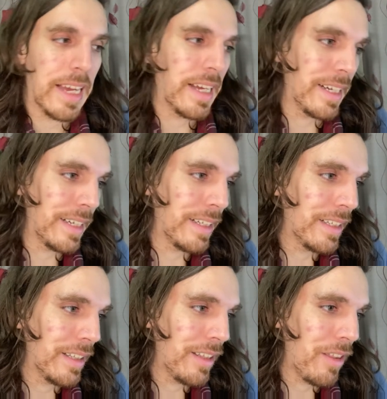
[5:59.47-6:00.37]

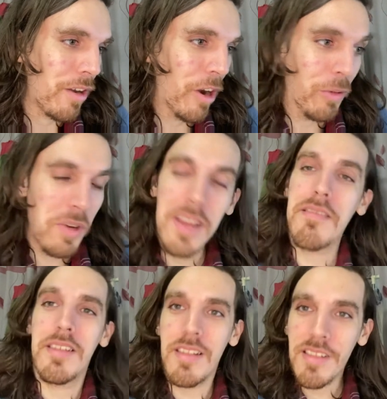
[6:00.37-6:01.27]
There are
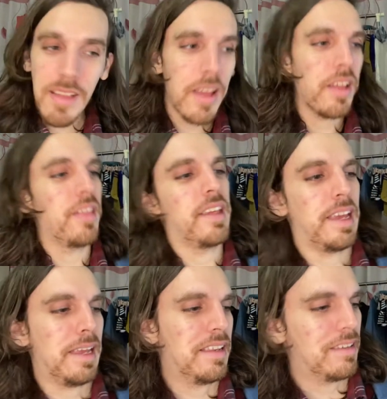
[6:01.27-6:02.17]
reasons
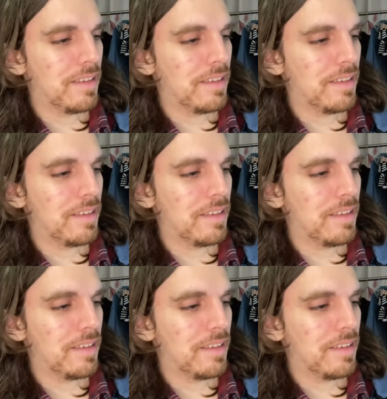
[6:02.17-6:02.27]
that